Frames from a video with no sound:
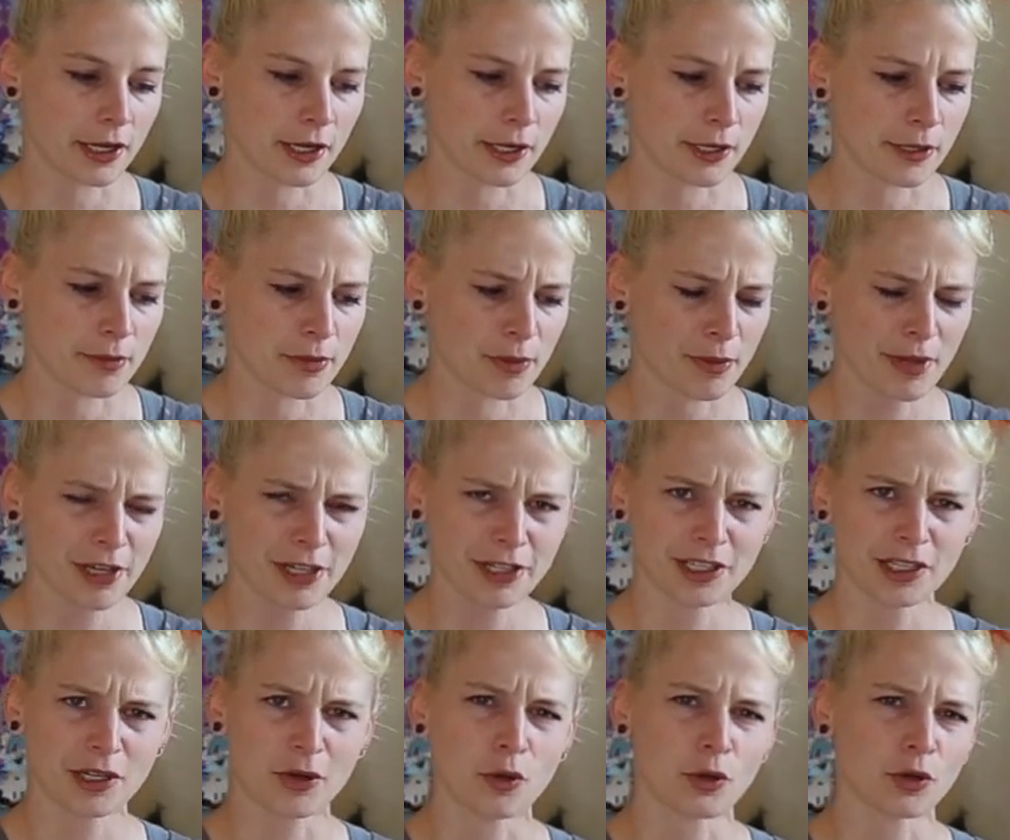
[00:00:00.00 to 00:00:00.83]

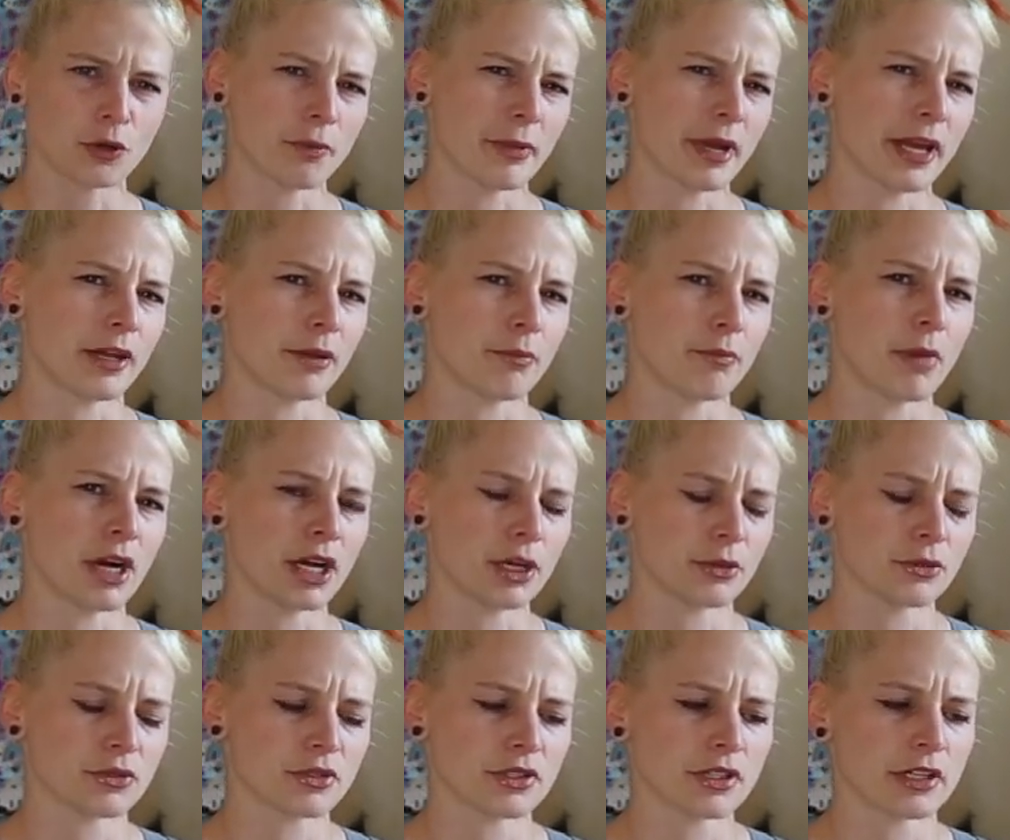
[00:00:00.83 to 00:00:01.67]
Apparently older
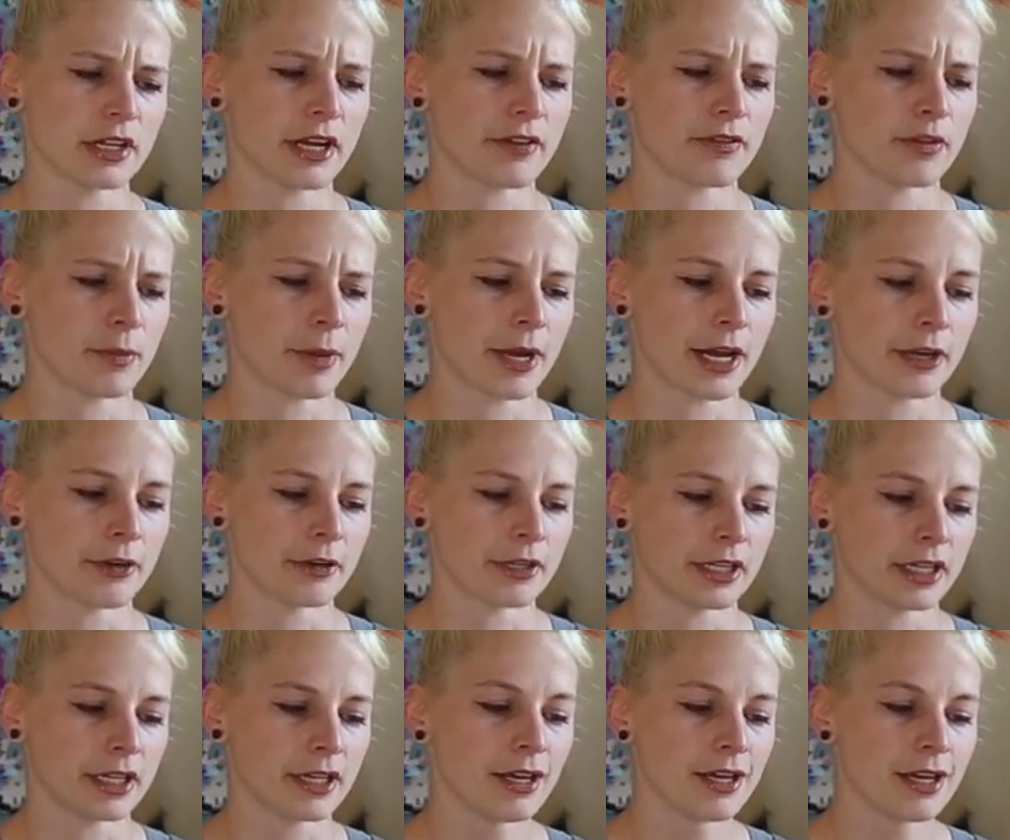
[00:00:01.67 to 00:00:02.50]
models did have a
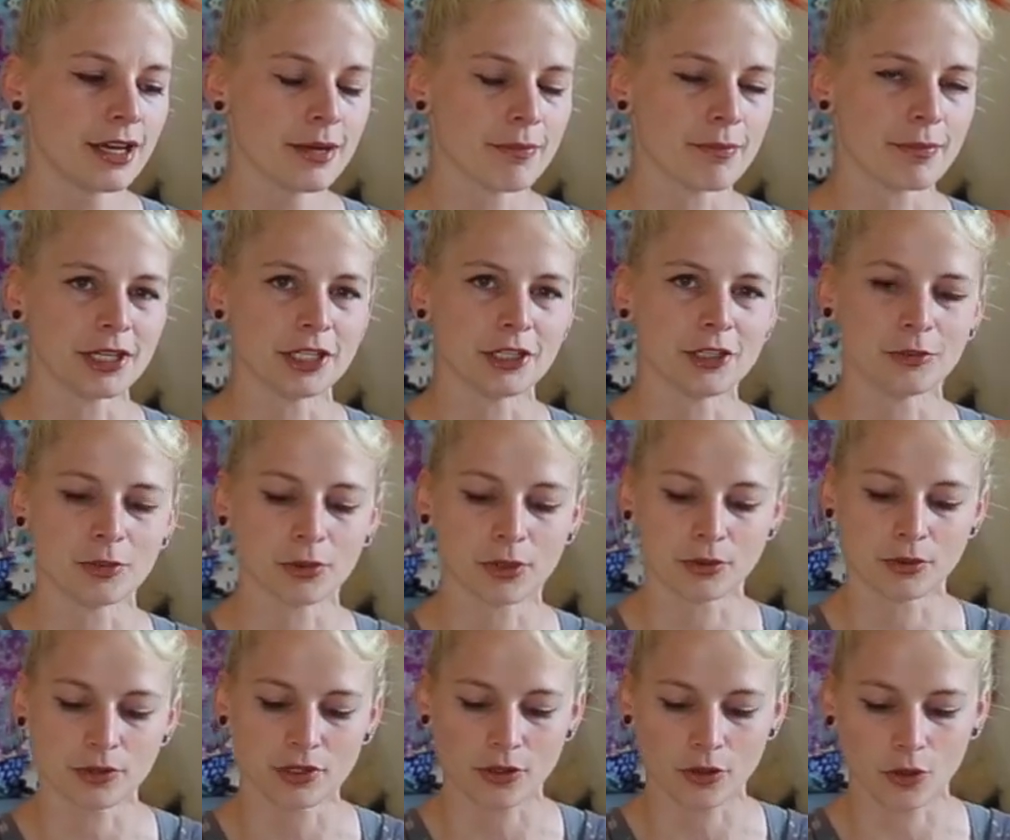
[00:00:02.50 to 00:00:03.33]
battery meter, but
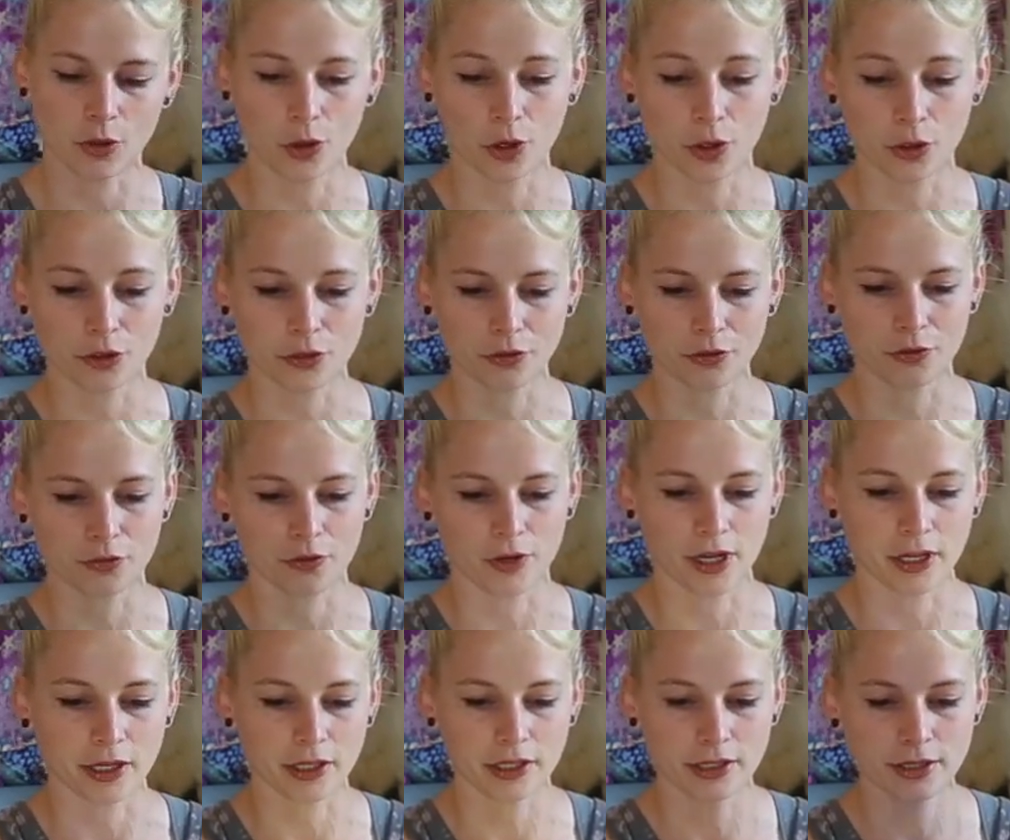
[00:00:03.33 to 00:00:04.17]
it was a little harder to
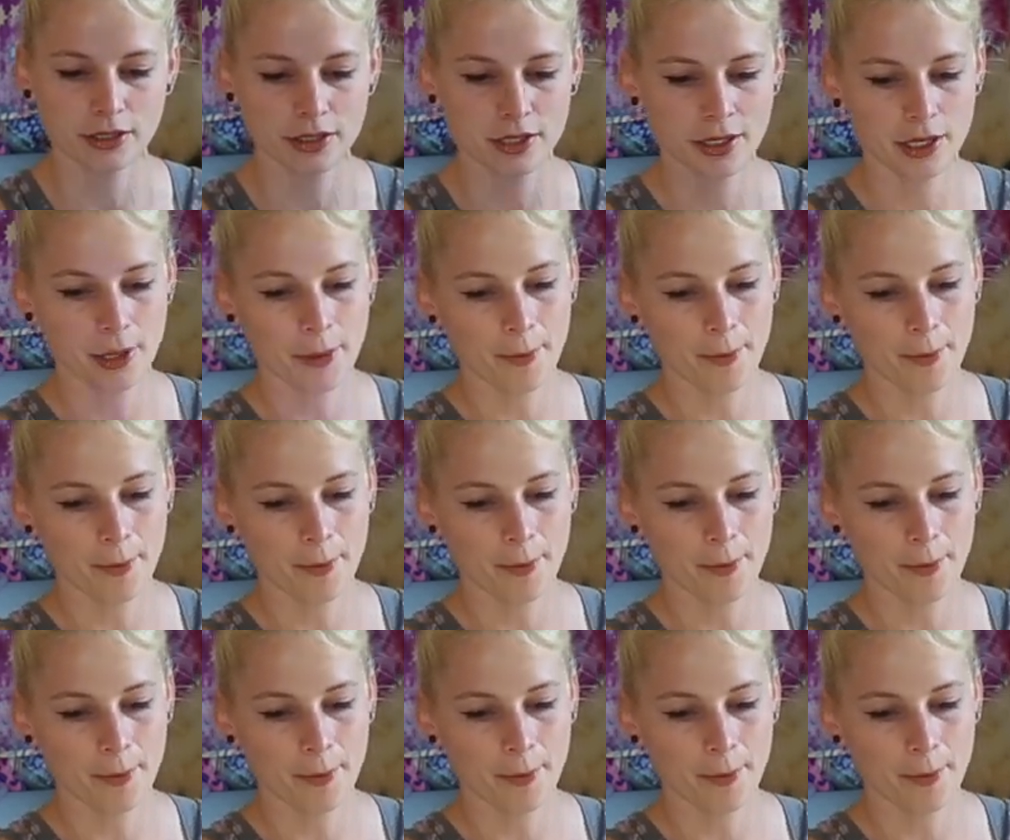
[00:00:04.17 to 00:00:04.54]
find.